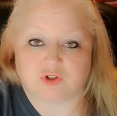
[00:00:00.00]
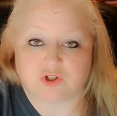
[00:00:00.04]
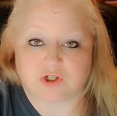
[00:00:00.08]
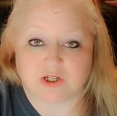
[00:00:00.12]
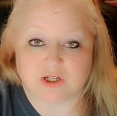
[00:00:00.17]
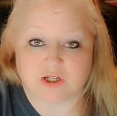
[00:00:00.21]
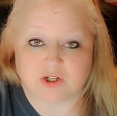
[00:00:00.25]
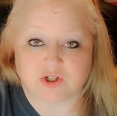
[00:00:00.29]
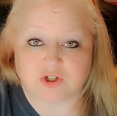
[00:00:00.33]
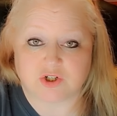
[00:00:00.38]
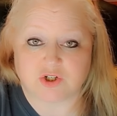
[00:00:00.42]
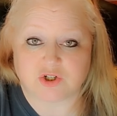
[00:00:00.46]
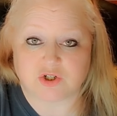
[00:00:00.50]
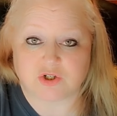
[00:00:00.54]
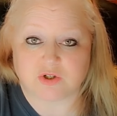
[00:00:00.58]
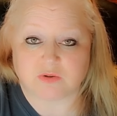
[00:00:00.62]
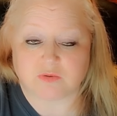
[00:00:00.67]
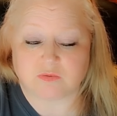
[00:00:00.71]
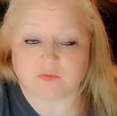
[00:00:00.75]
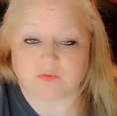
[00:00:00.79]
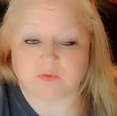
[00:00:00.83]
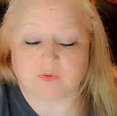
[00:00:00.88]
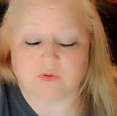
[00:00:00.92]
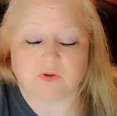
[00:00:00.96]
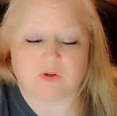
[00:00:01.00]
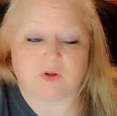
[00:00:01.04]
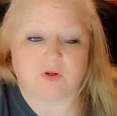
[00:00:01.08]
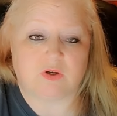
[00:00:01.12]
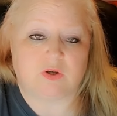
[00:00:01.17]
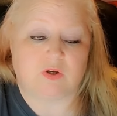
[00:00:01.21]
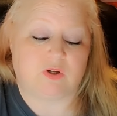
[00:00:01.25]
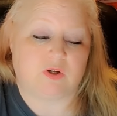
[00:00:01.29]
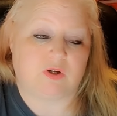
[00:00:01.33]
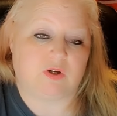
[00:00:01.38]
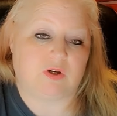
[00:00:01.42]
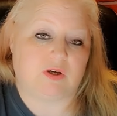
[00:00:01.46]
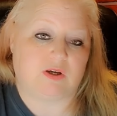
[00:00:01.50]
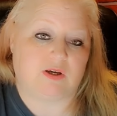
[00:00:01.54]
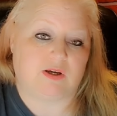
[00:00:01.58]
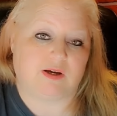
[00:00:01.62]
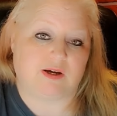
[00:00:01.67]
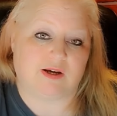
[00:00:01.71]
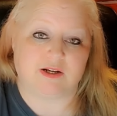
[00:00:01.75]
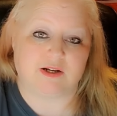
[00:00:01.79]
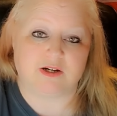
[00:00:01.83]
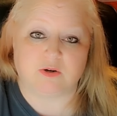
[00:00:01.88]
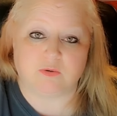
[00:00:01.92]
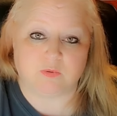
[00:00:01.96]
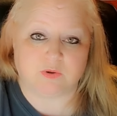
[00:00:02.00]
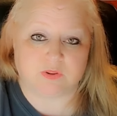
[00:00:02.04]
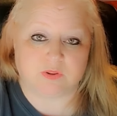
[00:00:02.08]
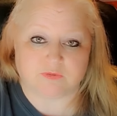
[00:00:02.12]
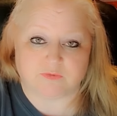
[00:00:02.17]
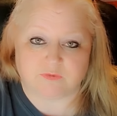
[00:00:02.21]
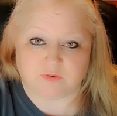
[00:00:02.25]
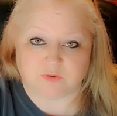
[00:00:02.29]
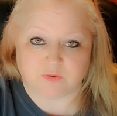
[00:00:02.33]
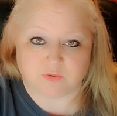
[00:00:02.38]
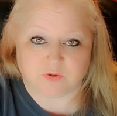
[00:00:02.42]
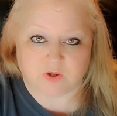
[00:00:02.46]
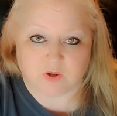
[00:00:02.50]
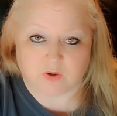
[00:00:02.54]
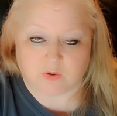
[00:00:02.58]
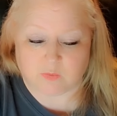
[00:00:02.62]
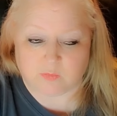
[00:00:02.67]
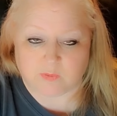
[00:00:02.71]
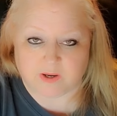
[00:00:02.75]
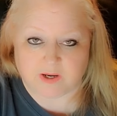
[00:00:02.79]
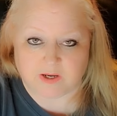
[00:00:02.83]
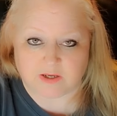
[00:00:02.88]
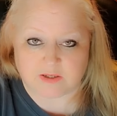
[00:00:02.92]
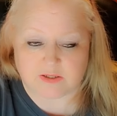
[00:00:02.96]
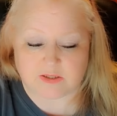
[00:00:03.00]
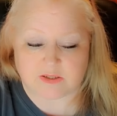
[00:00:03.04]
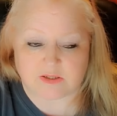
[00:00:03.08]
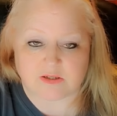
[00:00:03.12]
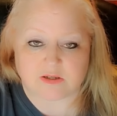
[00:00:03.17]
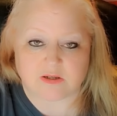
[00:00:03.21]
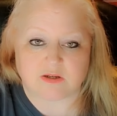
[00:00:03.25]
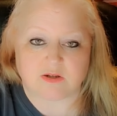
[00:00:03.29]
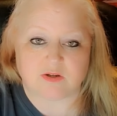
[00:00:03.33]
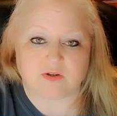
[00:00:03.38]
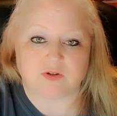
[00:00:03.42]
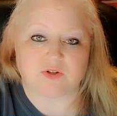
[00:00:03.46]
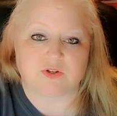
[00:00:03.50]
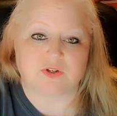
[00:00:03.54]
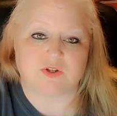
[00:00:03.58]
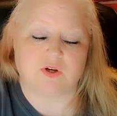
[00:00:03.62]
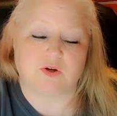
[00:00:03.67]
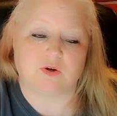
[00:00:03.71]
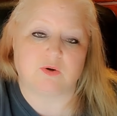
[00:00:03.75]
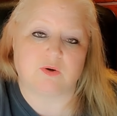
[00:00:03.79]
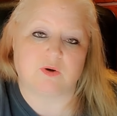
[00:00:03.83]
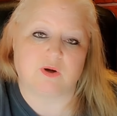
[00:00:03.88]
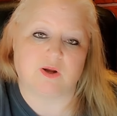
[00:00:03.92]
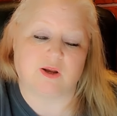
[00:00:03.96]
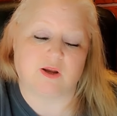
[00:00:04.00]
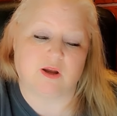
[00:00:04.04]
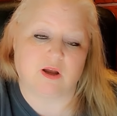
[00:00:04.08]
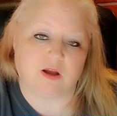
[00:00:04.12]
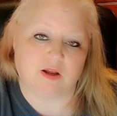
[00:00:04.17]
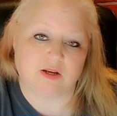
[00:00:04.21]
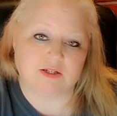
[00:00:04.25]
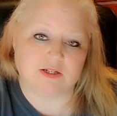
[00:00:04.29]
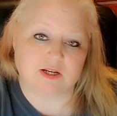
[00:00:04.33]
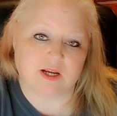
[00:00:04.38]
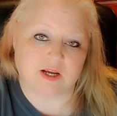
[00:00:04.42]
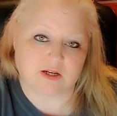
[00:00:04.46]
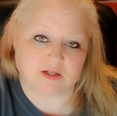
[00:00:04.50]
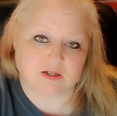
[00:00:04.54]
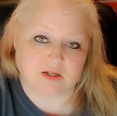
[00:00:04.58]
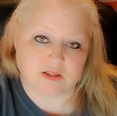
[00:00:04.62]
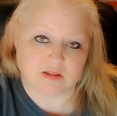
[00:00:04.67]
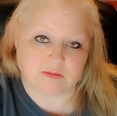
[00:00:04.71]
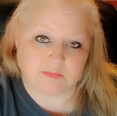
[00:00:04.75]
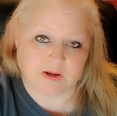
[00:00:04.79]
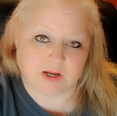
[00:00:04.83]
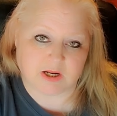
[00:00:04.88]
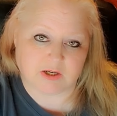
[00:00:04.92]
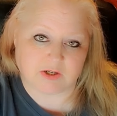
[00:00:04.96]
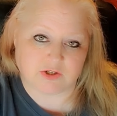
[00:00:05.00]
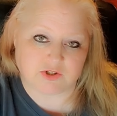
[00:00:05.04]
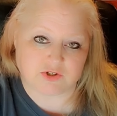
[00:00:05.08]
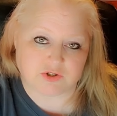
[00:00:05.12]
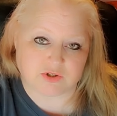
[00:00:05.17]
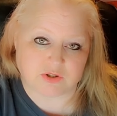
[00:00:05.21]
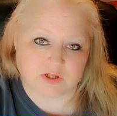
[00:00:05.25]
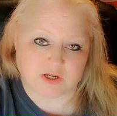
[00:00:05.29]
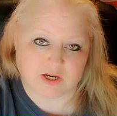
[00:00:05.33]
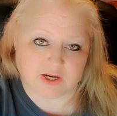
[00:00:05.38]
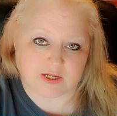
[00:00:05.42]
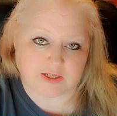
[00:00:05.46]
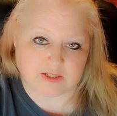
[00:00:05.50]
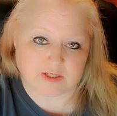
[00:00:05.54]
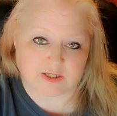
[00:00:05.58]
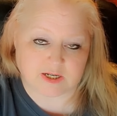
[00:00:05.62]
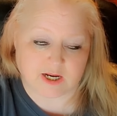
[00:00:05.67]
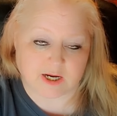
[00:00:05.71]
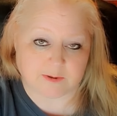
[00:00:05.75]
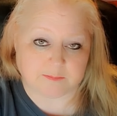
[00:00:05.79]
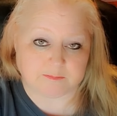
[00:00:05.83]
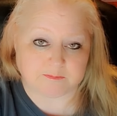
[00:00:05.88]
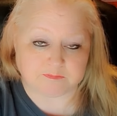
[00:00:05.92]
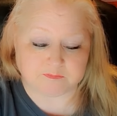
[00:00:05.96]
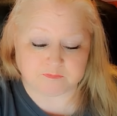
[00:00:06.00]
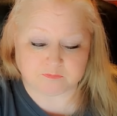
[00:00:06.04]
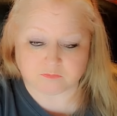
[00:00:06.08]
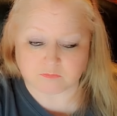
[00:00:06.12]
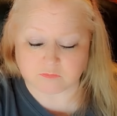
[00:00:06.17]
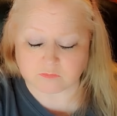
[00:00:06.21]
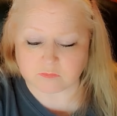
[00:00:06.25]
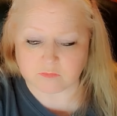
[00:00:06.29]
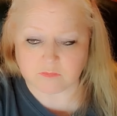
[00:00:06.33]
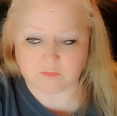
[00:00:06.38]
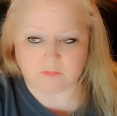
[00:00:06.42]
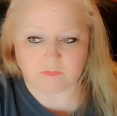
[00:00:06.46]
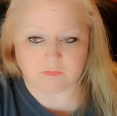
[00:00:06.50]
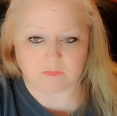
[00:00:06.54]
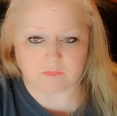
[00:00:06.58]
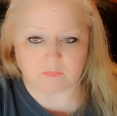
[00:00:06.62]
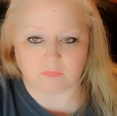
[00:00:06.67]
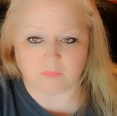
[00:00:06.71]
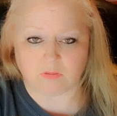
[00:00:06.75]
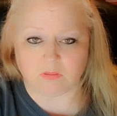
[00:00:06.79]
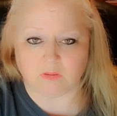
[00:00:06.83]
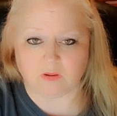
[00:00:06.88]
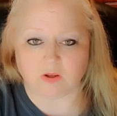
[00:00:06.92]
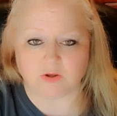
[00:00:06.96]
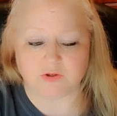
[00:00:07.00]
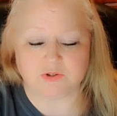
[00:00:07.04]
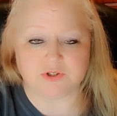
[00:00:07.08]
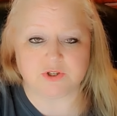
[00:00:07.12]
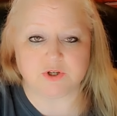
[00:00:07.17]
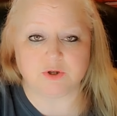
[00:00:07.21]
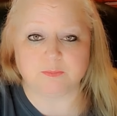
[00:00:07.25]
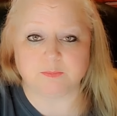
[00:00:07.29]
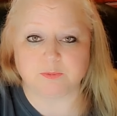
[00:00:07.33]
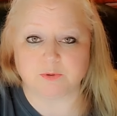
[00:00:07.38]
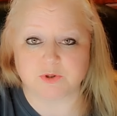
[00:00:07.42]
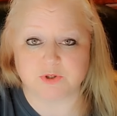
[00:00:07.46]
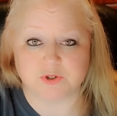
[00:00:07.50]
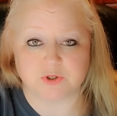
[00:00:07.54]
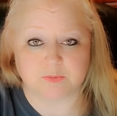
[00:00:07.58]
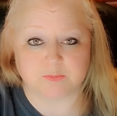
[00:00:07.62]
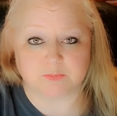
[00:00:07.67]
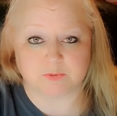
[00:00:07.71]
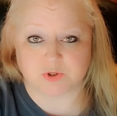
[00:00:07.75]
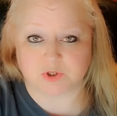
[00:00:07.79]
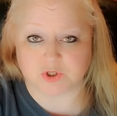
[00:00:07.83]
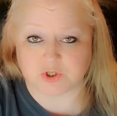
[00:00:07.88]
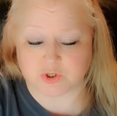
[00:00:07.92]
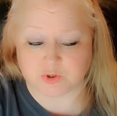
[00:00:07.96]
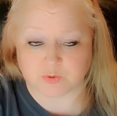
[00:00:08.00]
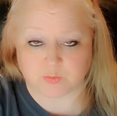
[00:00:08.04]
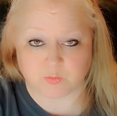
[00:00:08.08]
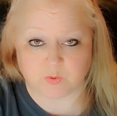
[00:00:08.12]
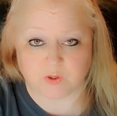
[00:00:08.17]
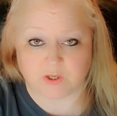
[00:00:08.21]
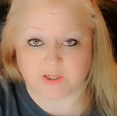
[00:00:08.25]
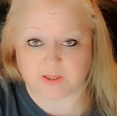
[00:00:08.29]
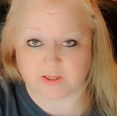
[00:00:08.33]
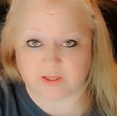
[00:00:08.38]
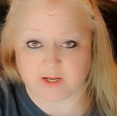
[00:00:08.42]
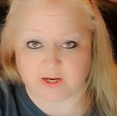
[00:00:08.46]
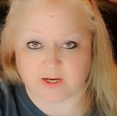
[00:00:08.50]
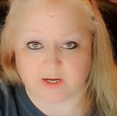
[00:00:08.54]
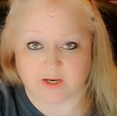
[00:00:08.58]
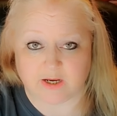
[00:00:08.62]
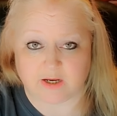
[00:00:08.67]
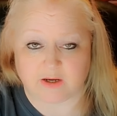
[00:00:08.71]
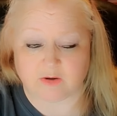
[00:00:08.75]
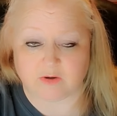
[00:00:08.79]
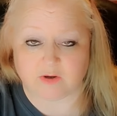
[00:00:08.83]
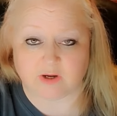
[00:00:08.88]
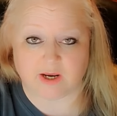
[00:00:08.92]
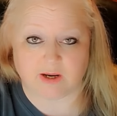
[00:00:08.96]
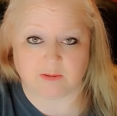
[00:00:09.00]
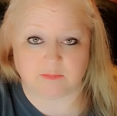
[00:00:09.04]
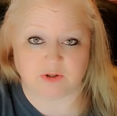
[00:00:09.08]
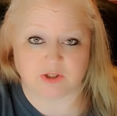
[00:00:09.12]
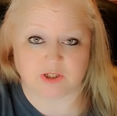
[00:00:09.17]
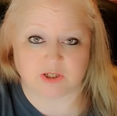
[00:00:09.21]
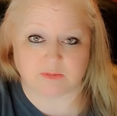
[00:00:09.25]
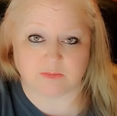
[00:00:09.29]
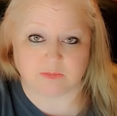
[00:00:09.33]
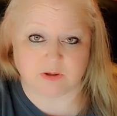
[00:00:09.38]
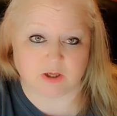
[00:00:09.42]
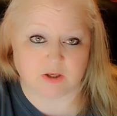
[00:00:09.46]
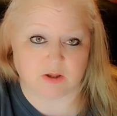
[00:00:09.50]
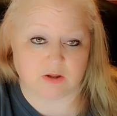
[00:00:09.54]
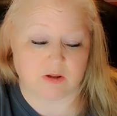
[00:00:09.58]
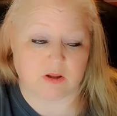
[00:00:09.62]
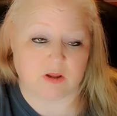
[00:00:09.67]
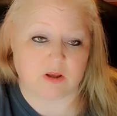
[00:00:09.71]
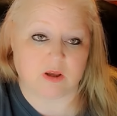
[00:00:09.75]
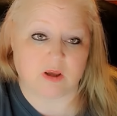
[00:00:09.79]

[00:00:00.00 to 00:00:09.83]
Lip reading: dish. I don't want the food to go to waste. So I contacted the manager the next day. Super, super sweet lady. Her name was Camille.